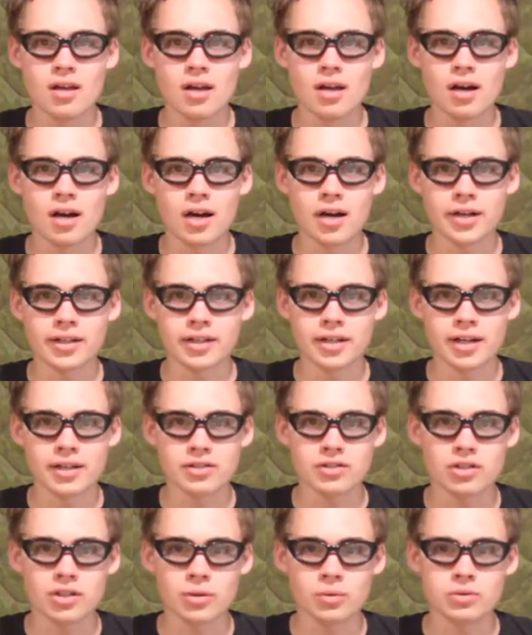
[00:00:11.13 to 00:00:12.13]
Alright guys,
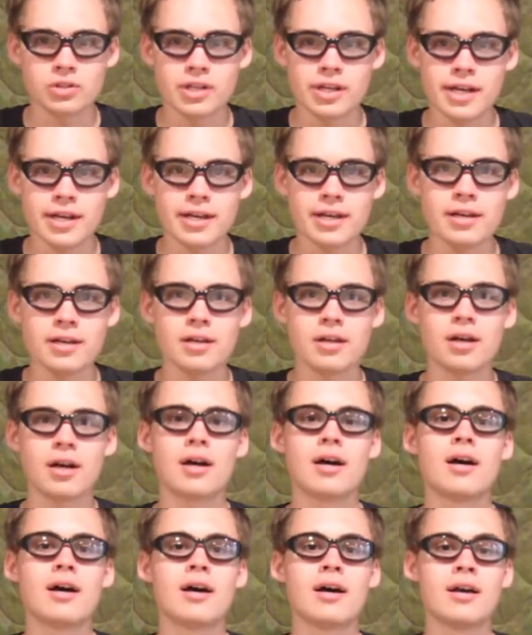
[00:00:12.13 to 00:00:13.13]
so today
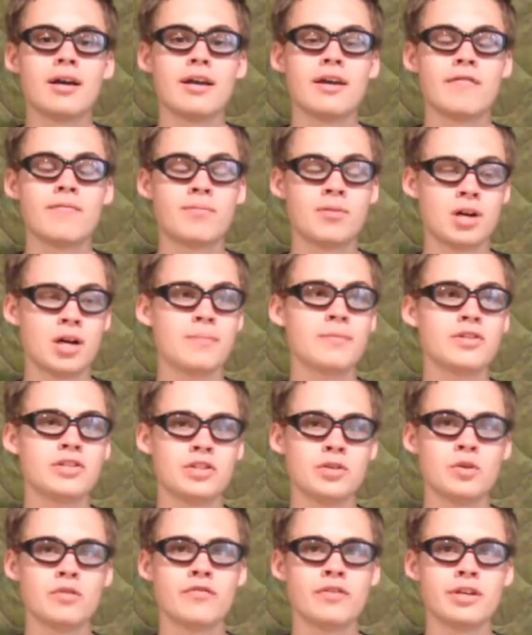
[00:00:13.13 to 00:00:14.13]
I have promised
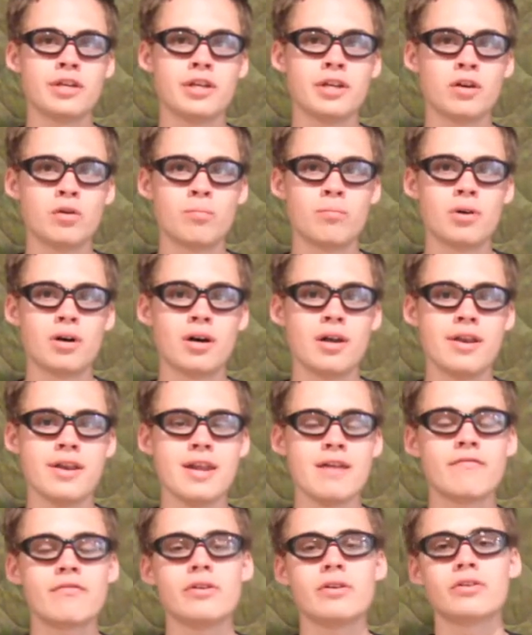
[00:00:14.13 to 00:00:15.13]
you a video but
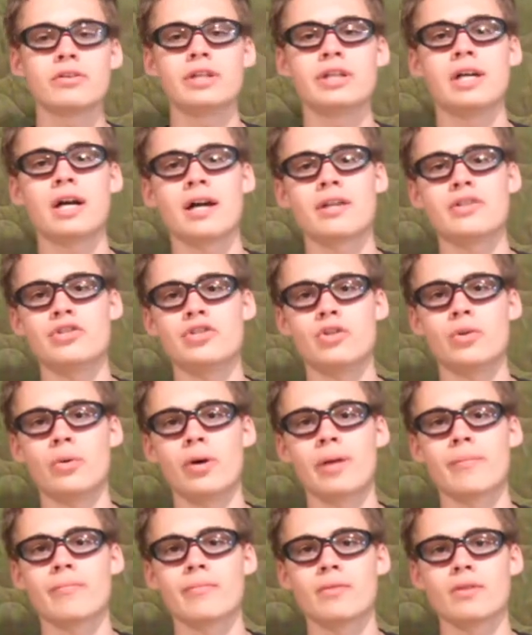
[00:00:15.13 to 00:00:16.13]
never really gotten to it.
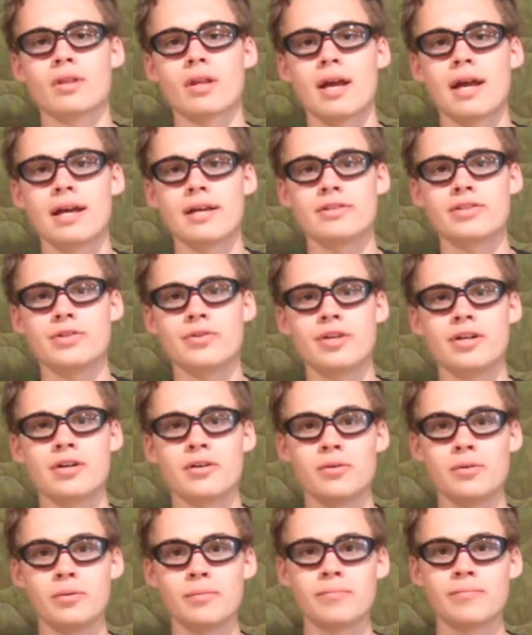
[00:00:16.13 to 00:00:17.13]
As you
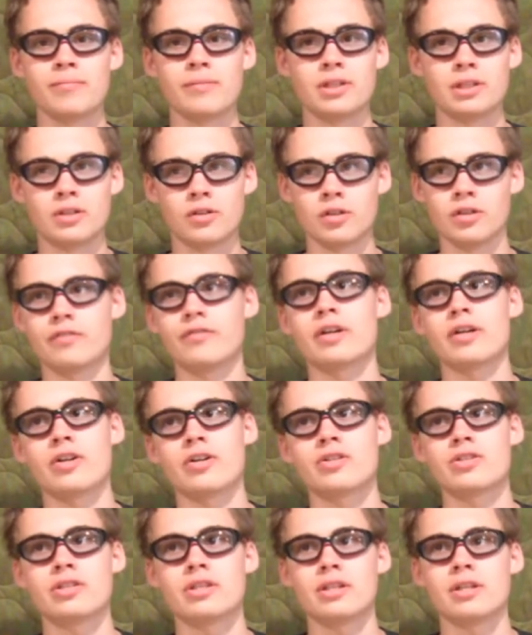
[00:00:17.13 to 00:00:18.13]
know, the
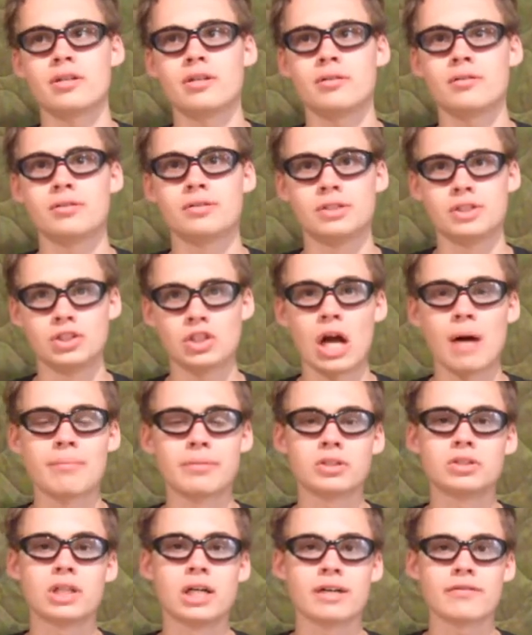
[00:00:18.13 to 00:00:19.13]
coronavirus thing stopped
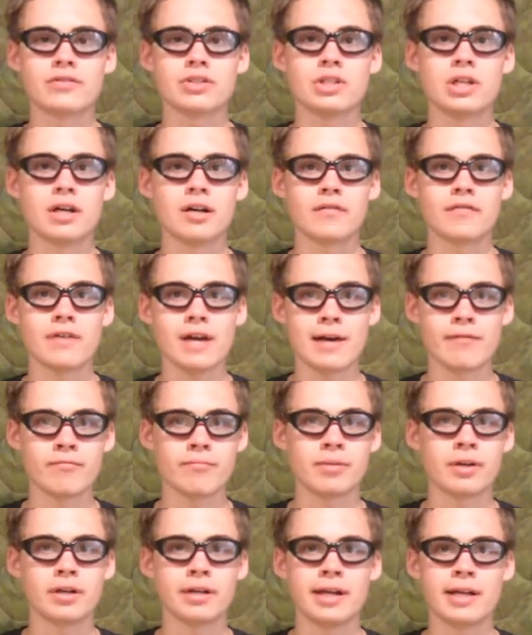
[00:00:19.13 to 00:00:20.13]
a lot of stuff, haven't
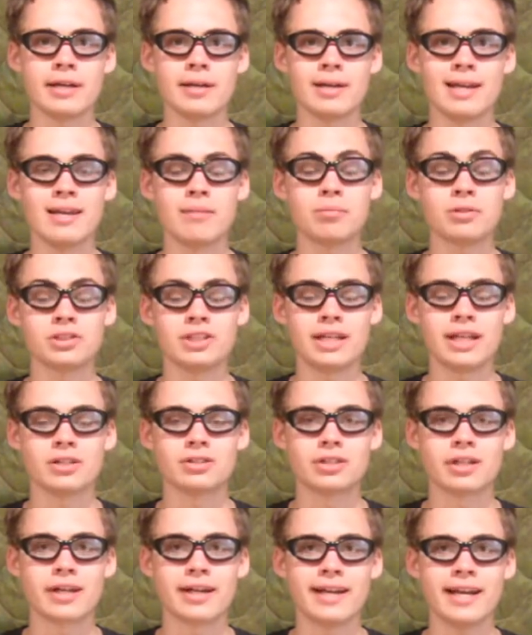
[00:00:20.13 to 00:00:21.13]
been able to get a
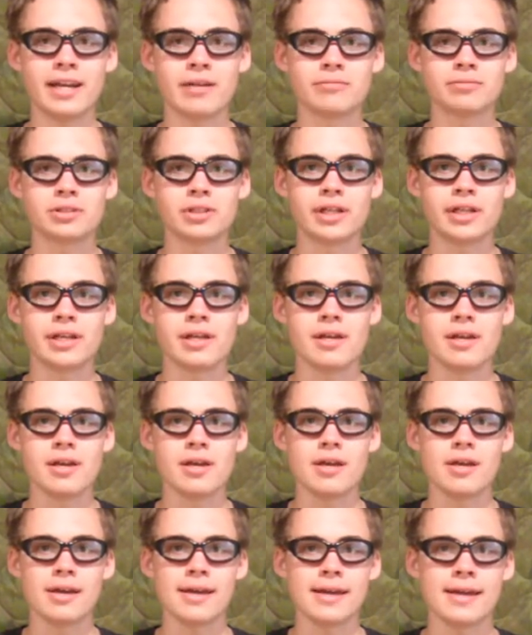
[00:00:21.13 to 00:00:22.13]
lot of gameplay,
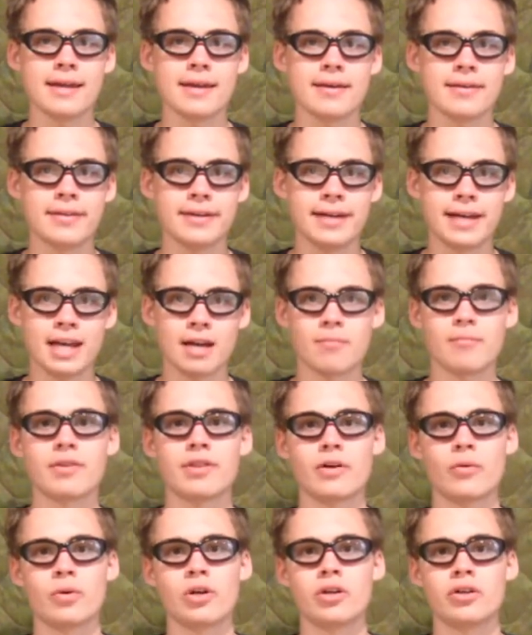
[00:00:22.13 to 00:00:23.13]
and the camera
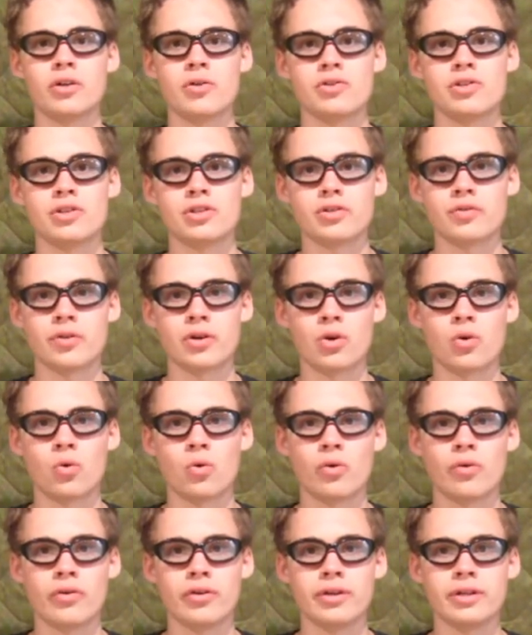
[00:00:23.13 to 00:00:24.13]
that we are using to
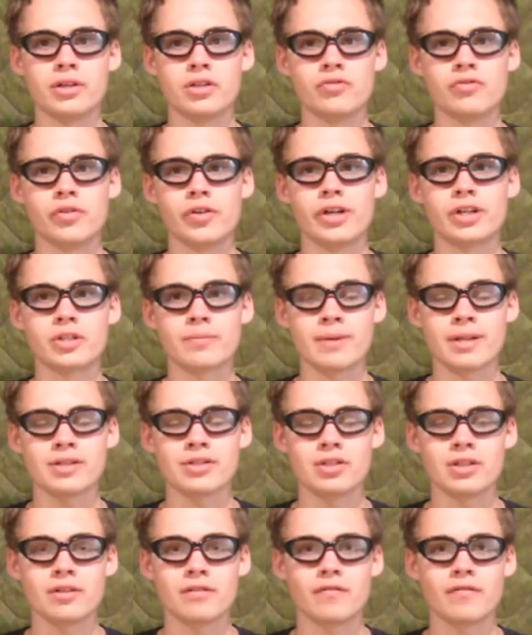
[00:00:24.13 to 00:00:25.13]
record is very
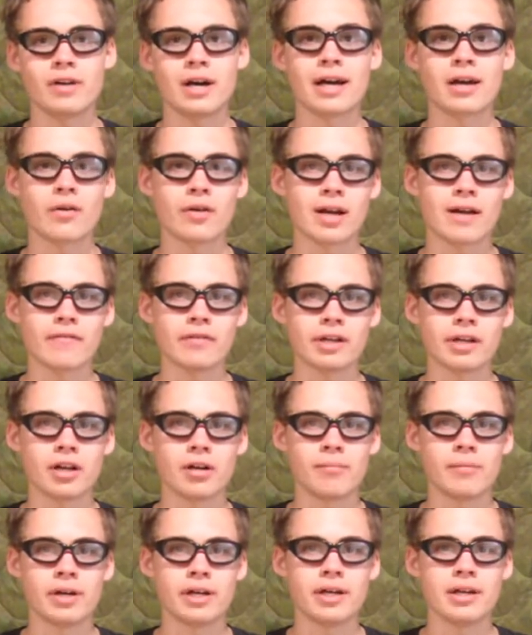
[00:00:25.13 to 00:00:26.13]
expensive. I don't have that kind
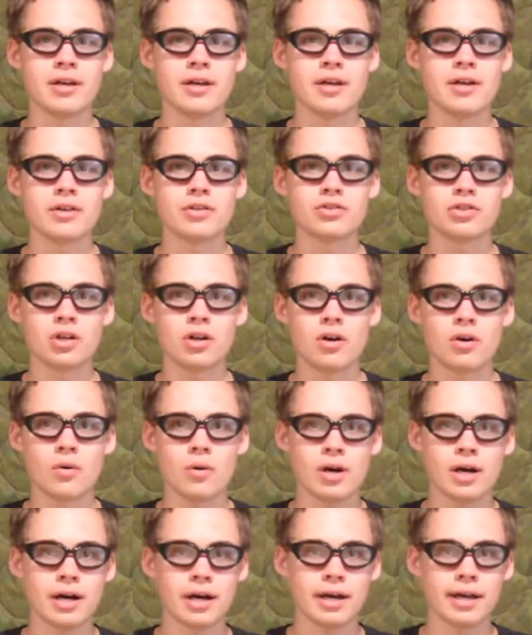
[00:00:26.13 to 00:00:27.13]
of money, so
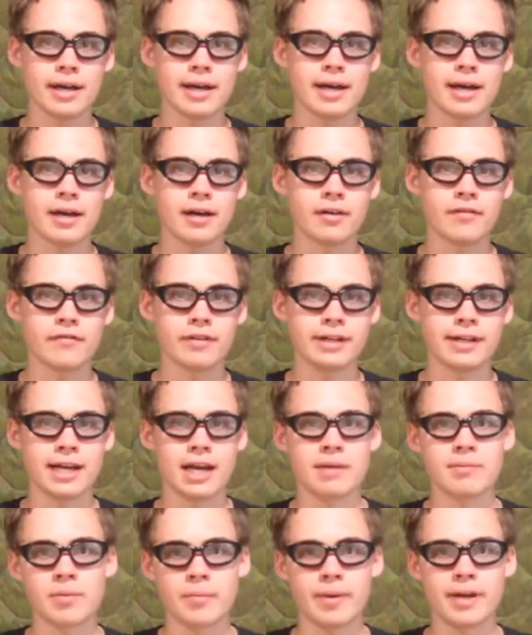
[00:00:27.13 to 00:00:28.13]
I have a
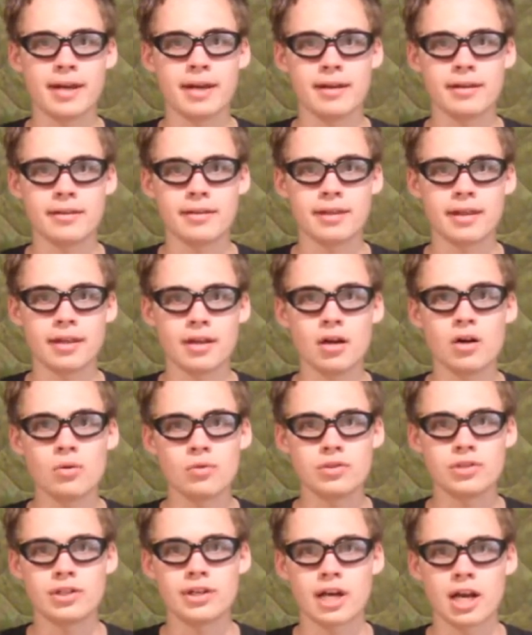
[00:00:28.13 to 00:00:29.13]
cameraman that
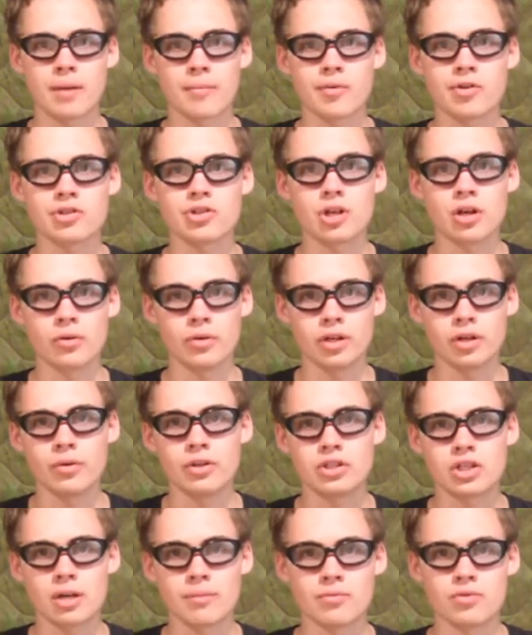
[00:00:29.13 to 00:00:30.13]
owns the camera, so he
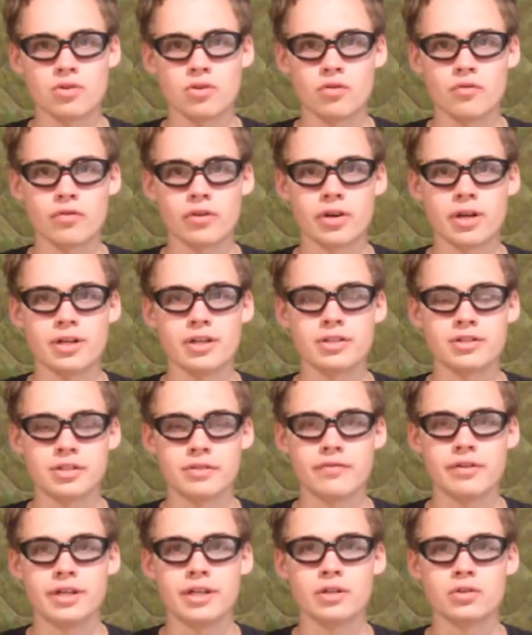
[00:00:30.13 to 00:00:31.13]
always comes over and does
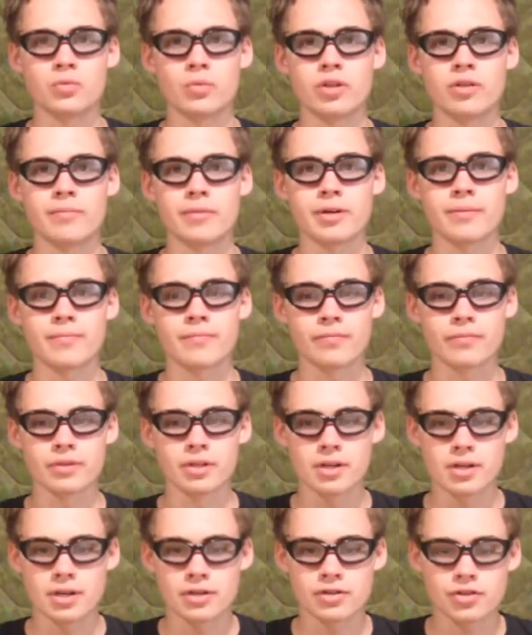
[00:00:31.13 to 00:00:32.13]
the videos with me.
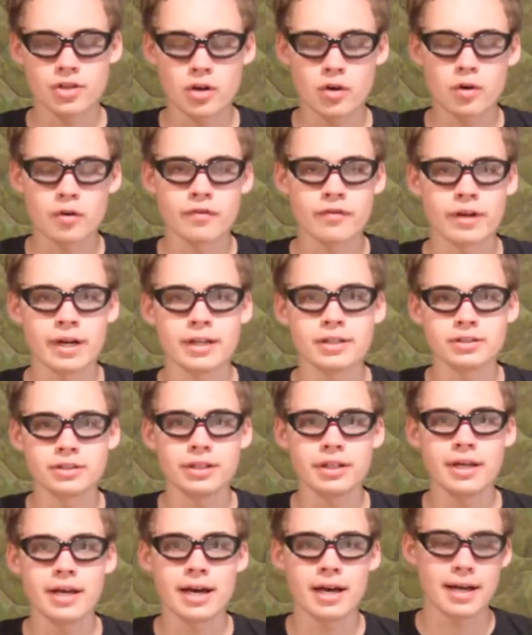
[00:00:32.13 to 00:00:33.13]
So
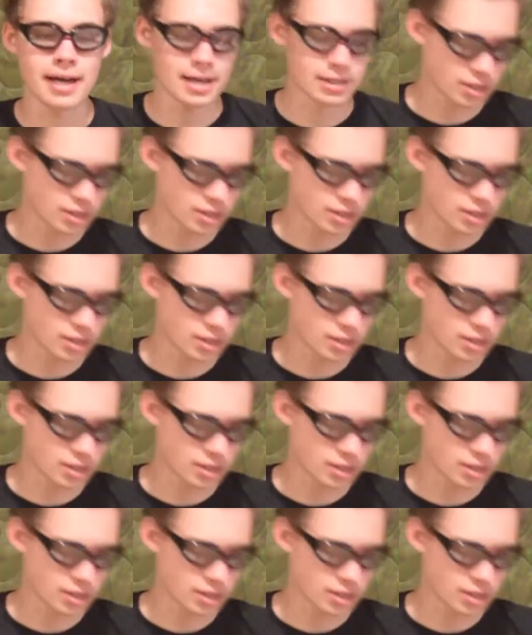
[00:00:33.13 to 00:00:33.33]
finally, as